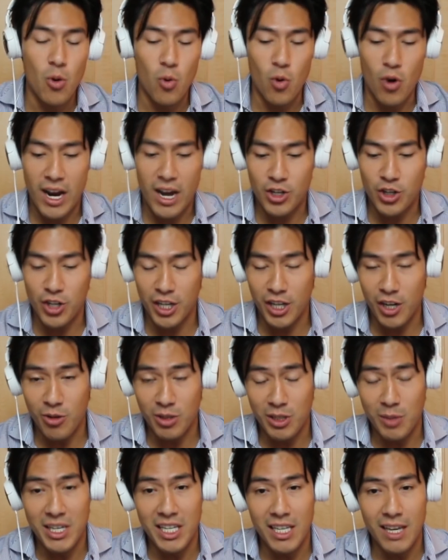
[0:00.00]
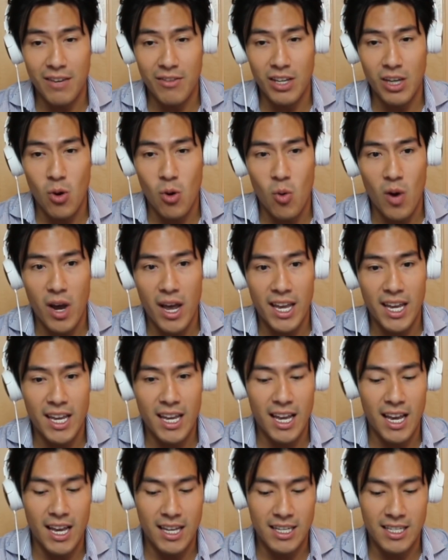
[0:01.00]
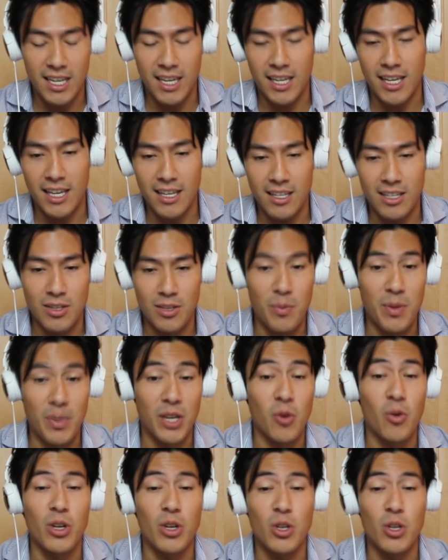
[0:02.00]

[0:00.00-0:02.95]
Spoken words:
We're actually going to be giving away a ticket to Bitcoin